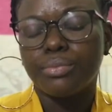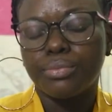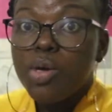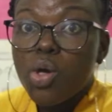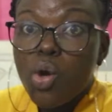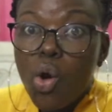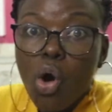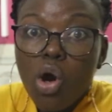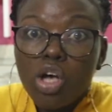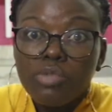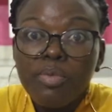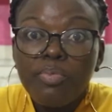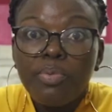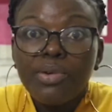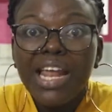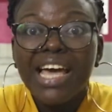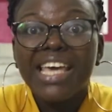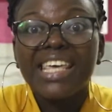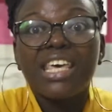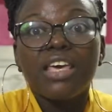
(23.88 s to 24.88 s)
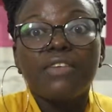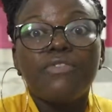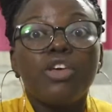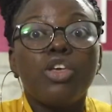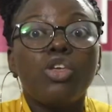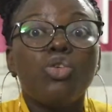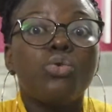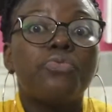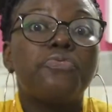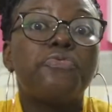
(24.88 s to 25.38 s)
Because people are
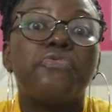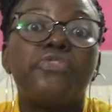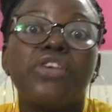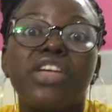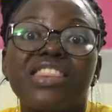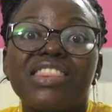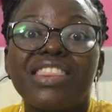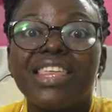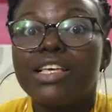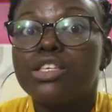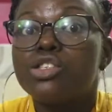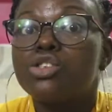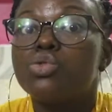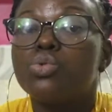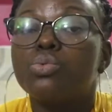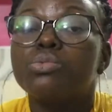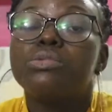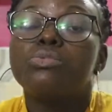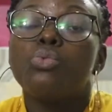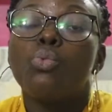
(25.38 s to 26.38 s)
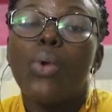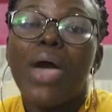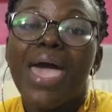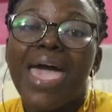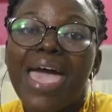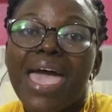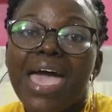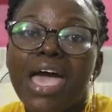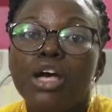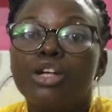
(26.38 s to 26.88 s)
giving you free things to
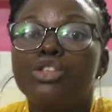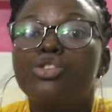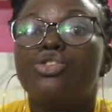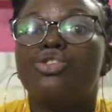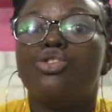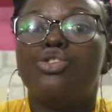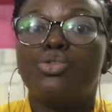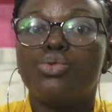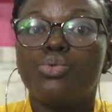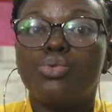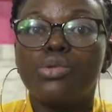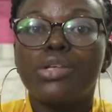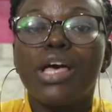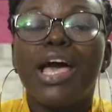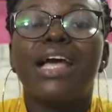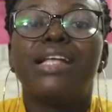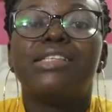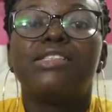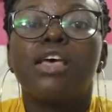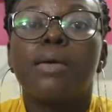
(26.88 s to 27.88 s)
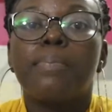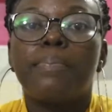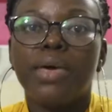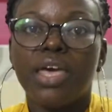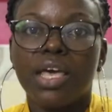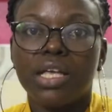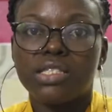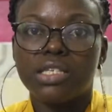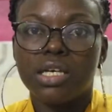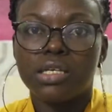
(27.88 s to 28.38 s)
wear, to use, and take
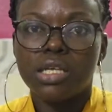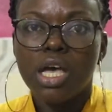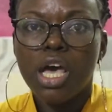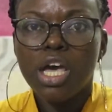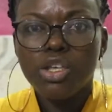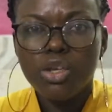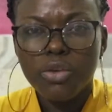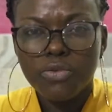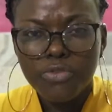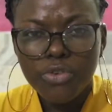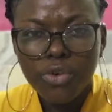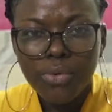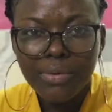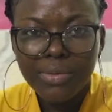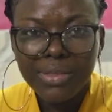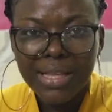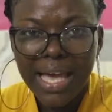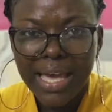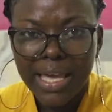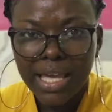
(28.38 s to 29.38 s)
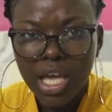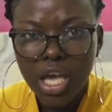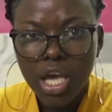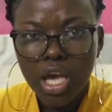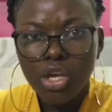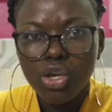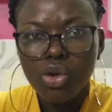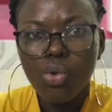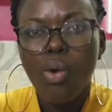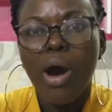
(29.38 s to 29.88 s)
pictures, you feel like
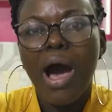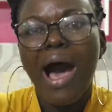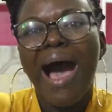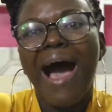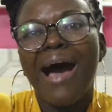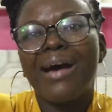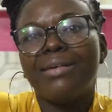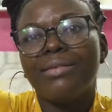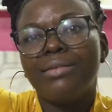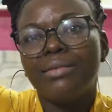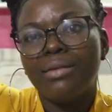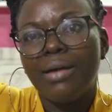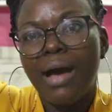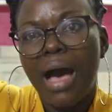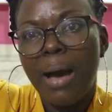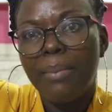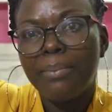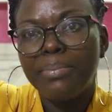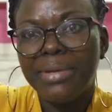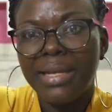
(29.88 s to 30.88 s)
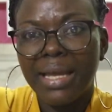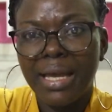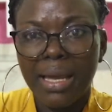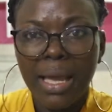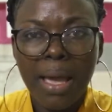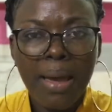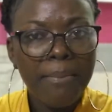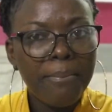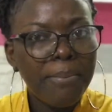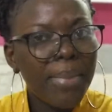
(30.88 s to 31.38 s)
you are up there.
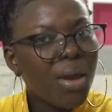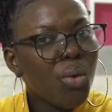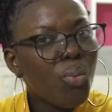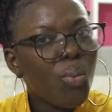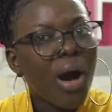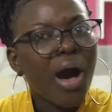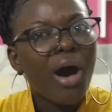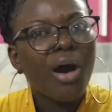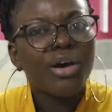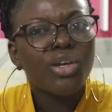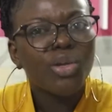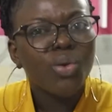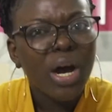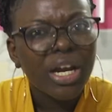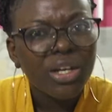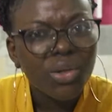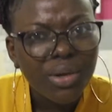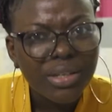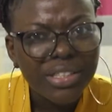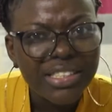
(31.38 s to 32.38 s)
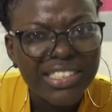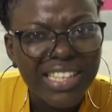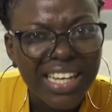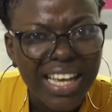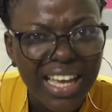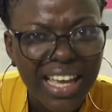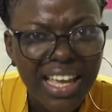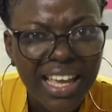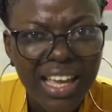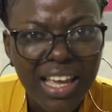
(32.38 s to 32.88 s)
Meanwhile, you are not
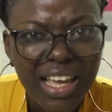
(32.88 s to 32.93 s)
there.